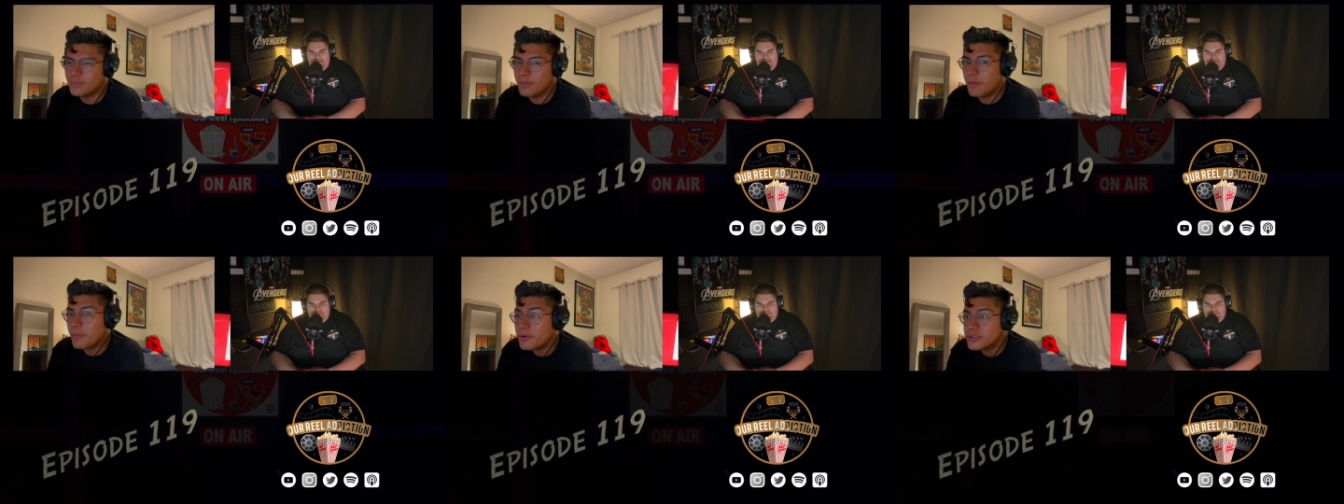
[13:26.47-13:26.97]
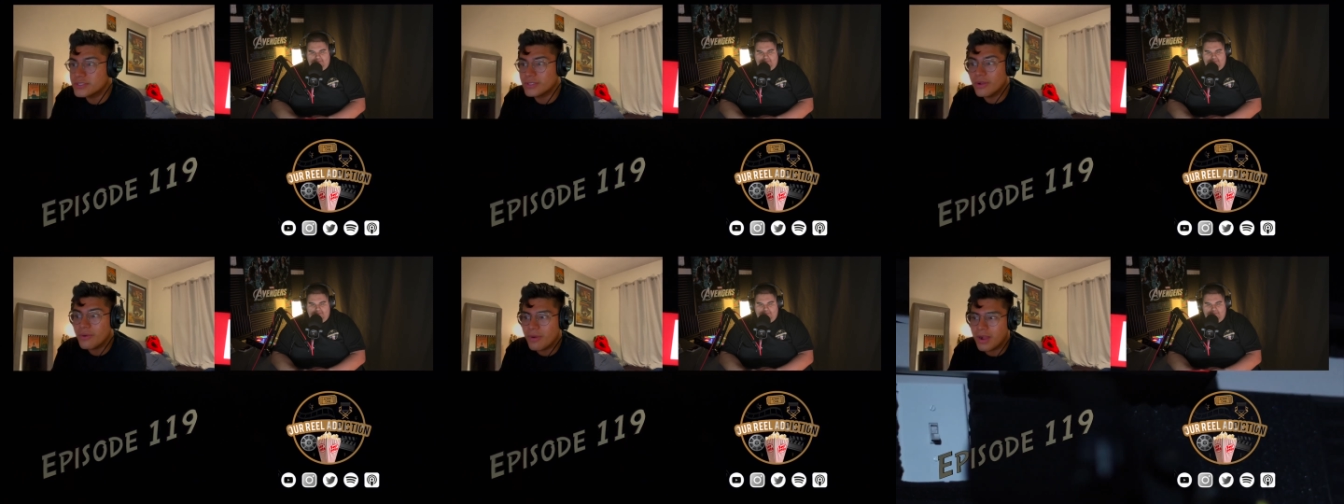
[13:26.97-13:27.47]
But people are
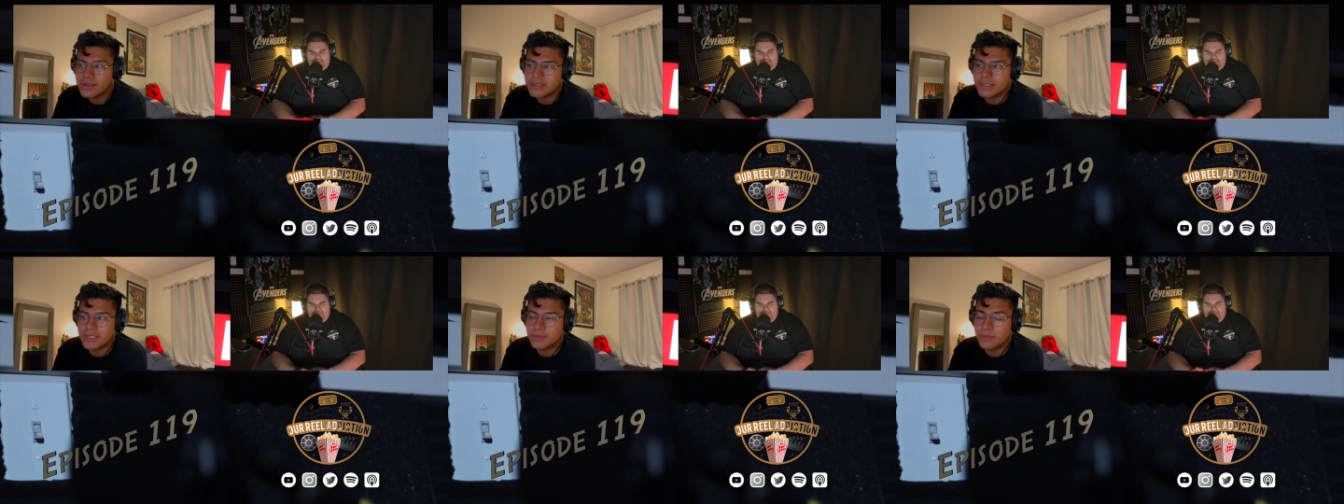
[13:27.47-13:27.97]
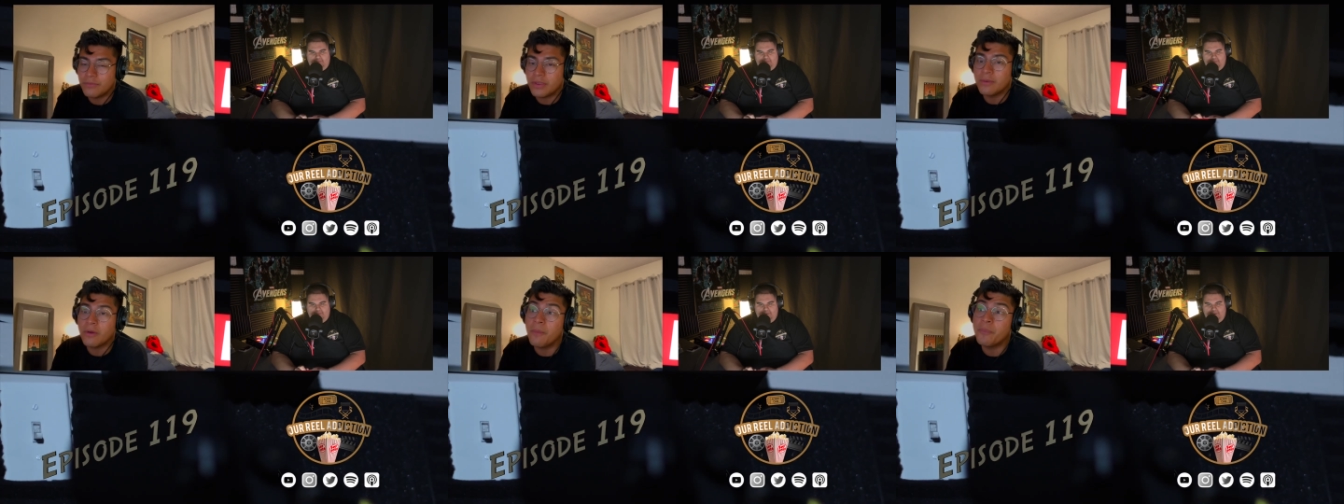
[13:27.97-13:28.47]
still watching this
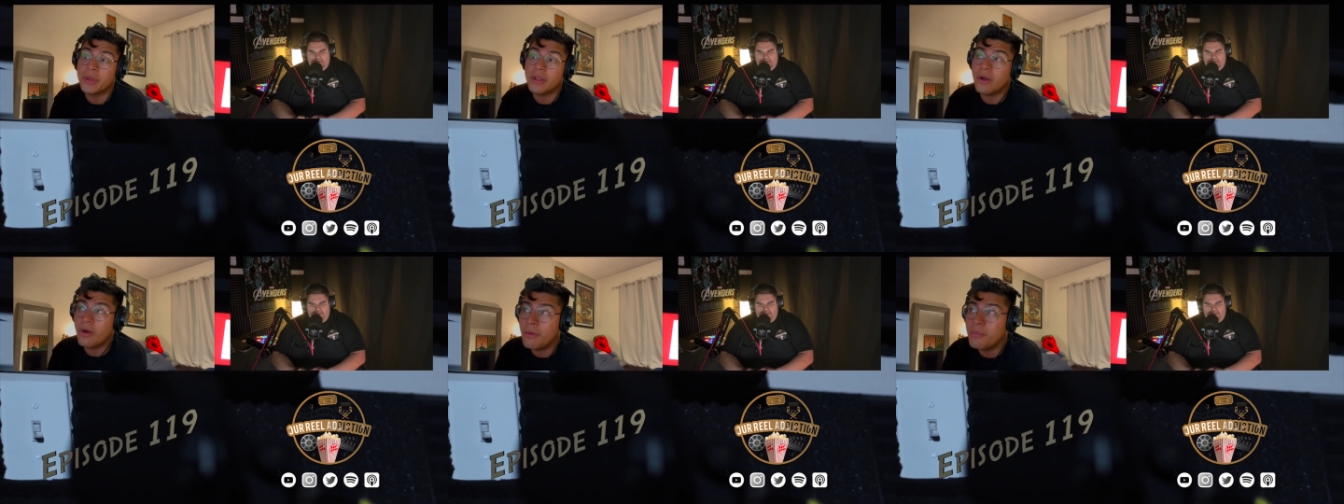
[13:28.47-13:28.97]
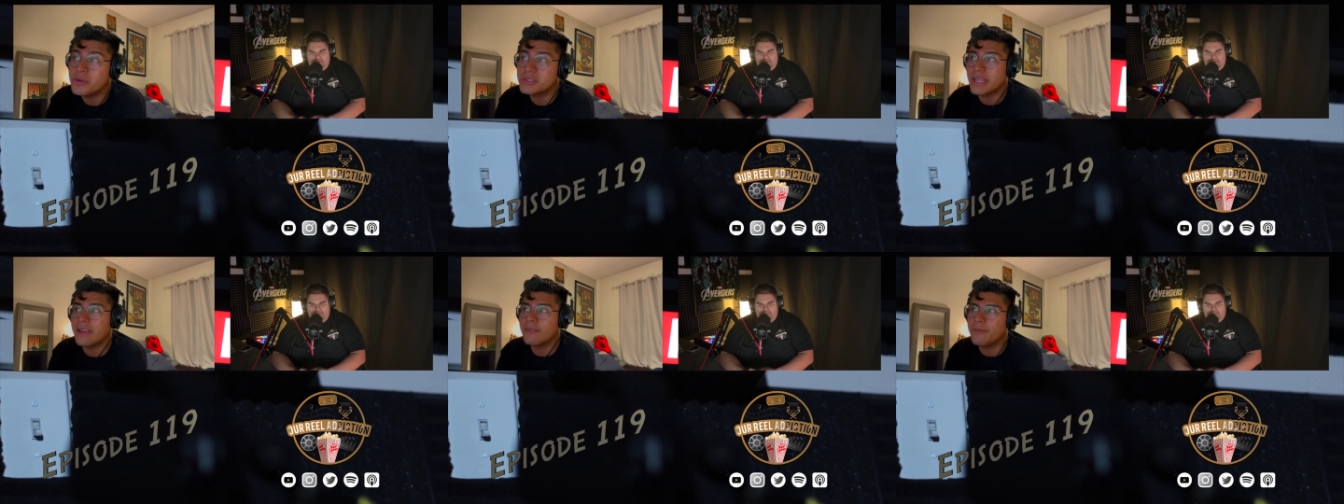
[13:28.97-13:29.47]
movie. Oh, but
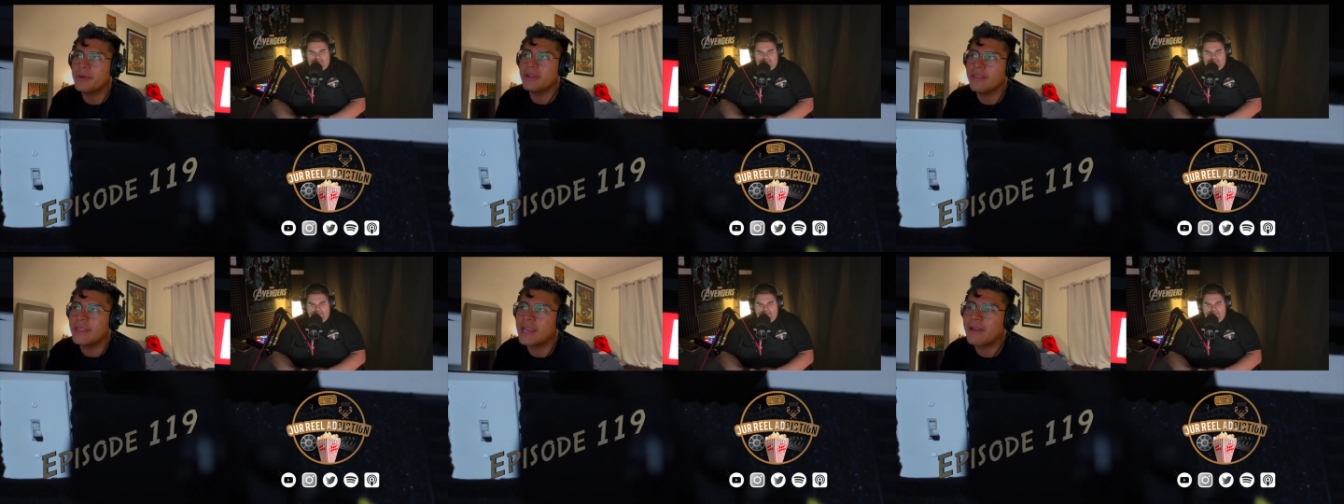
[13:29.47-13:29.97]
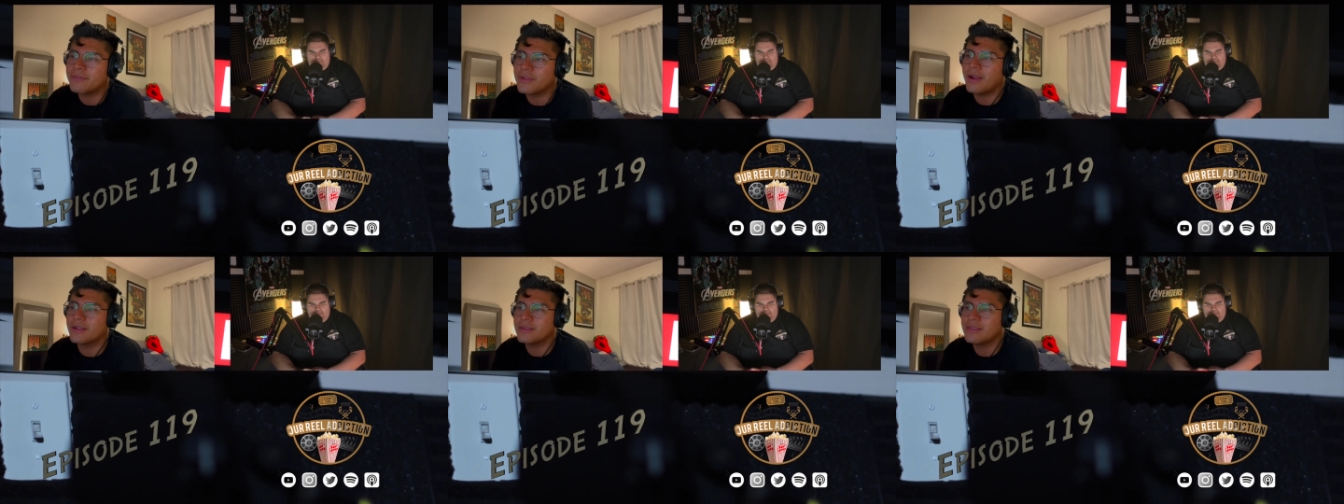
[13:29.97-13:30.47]
almost everybody that I've
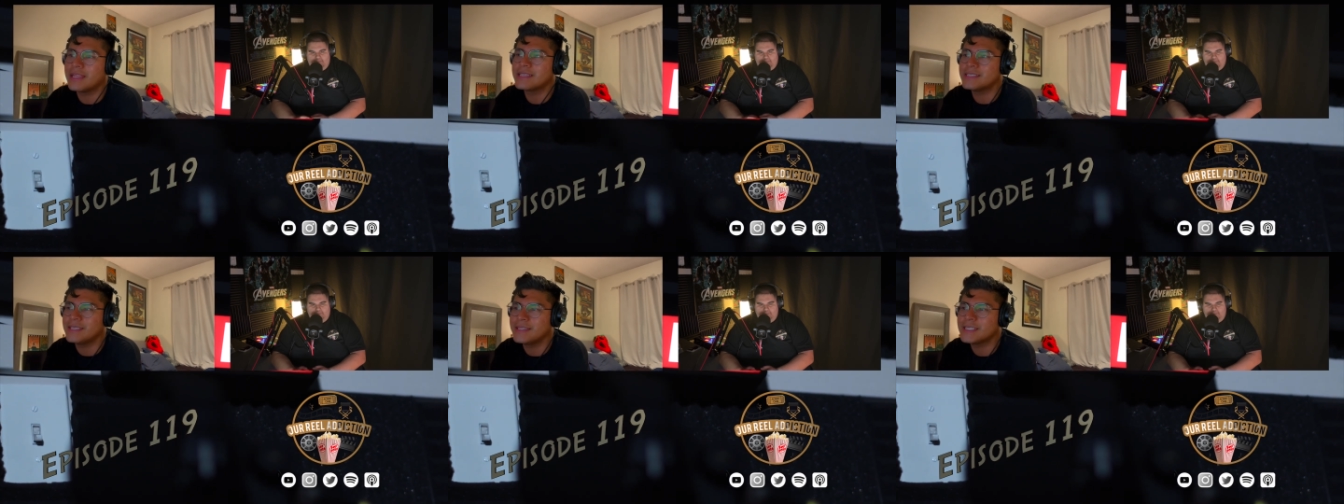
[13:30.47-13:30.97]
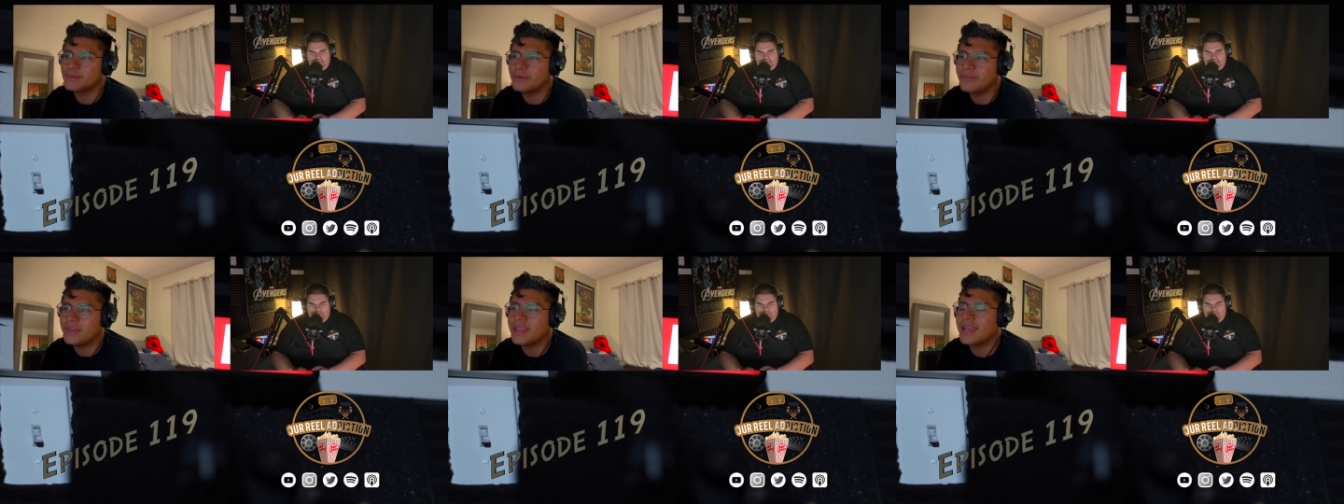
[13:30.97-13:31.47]
talked to that's seen this
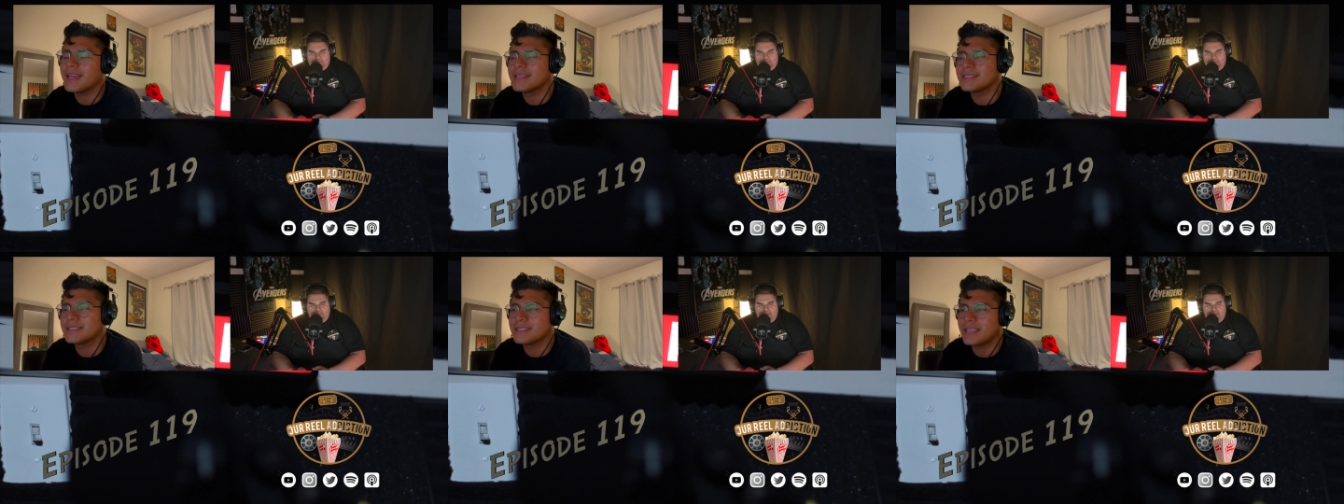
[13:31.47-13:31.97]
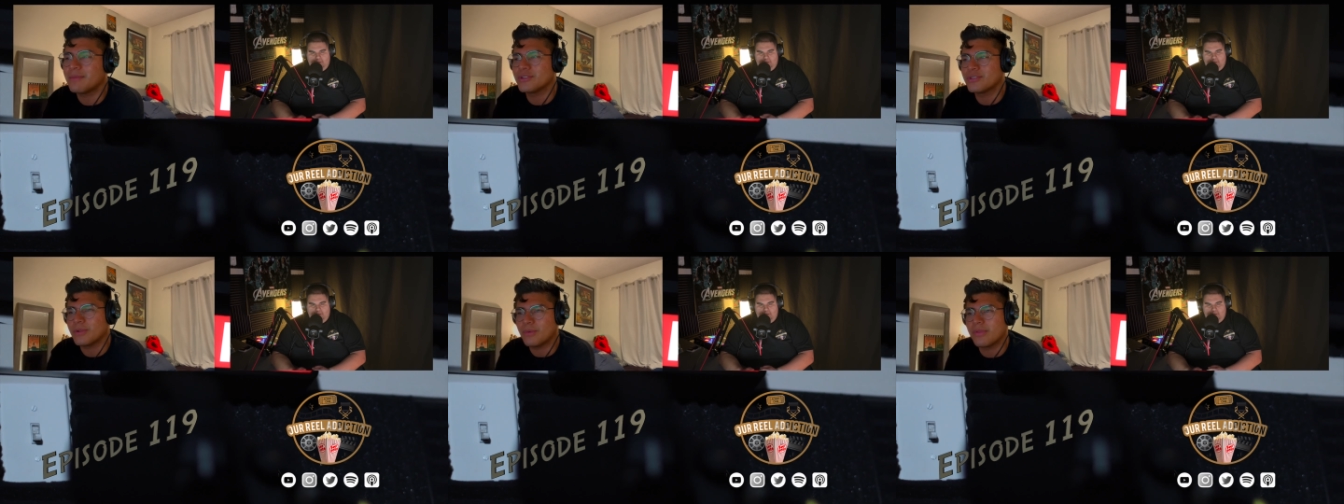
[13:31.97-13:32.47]
movie has the same
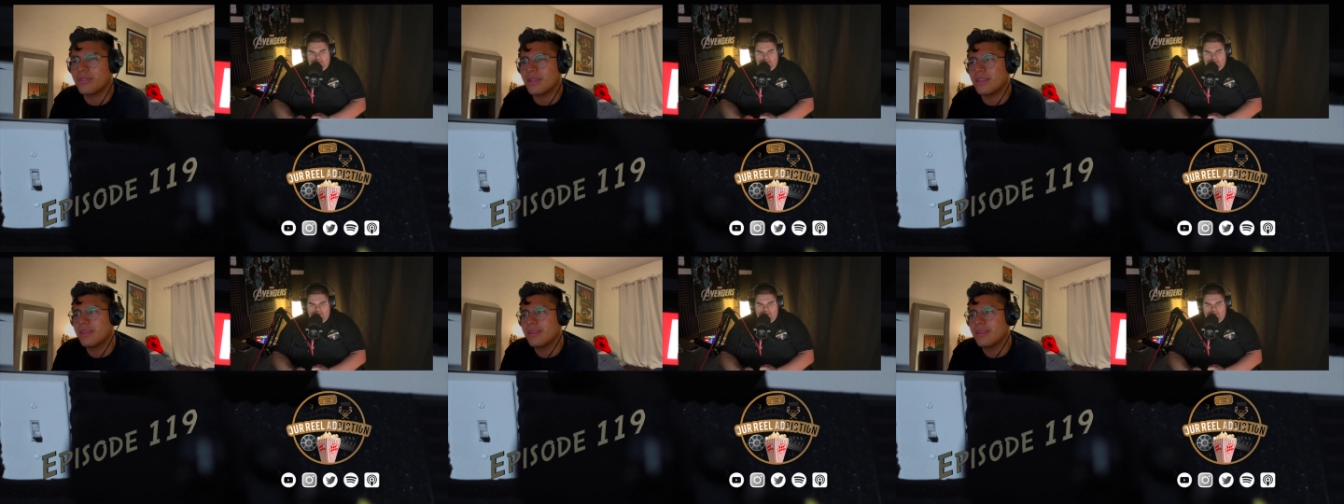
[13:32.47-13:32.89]
issue with it.